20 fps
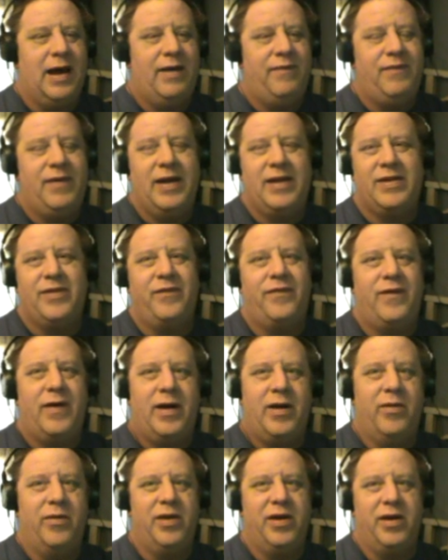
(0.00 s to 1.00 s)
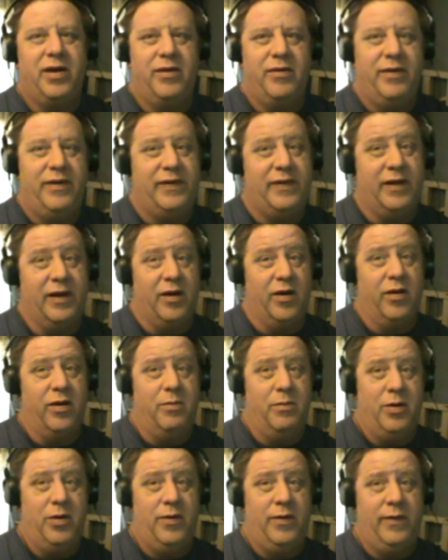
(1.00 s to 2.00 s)
I've yet to find a really good reason to go
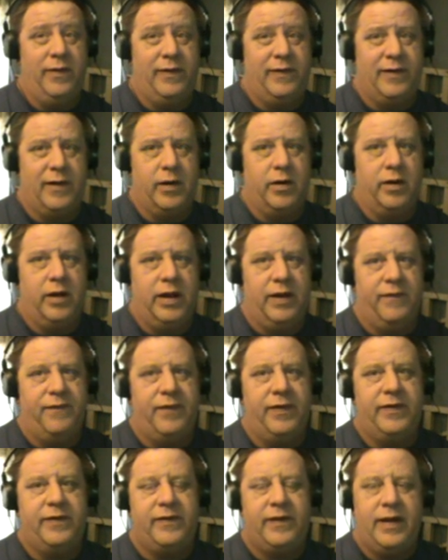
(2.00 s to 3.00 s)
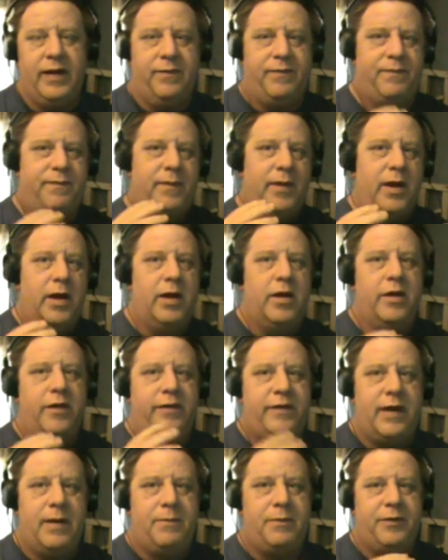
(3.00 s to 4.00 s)
to moons that are, if
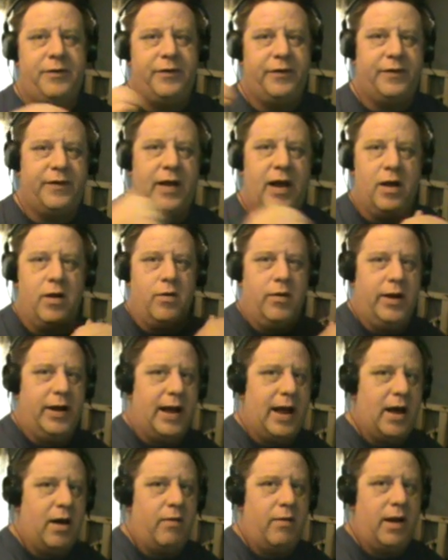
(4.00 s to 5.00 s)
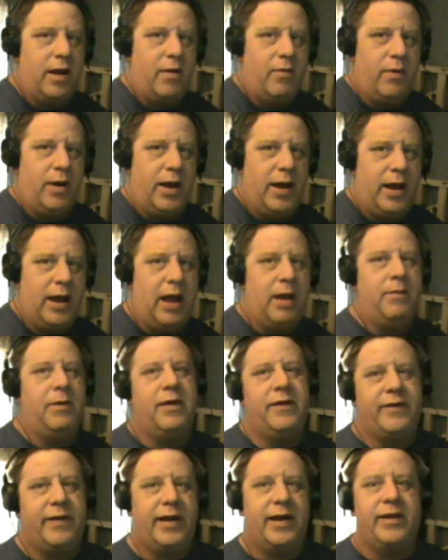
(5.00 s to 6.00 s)
the temperature's not going down right away, and
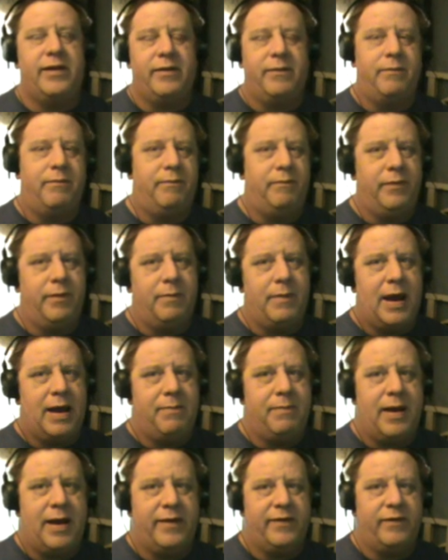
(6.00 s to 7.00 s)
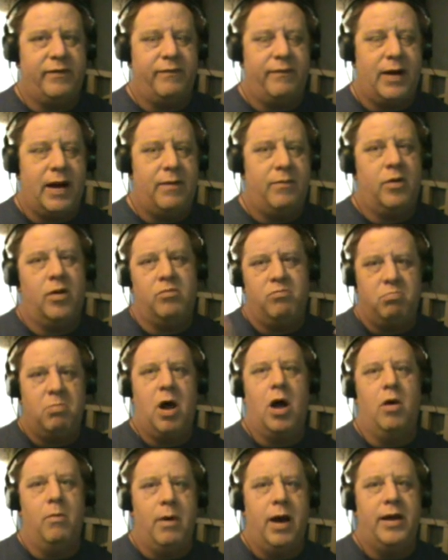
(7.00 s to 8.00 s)
because I get the backpack survival,
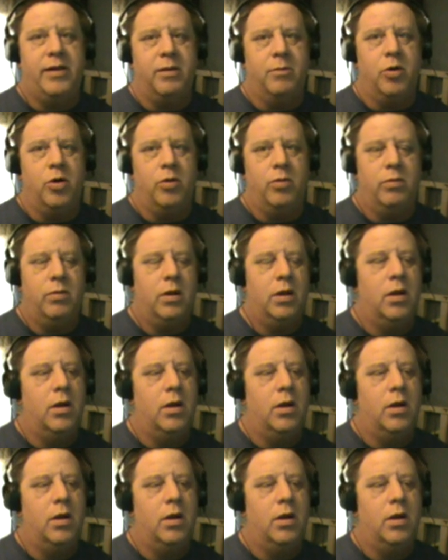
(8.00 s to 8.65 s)
I'll mine the moon.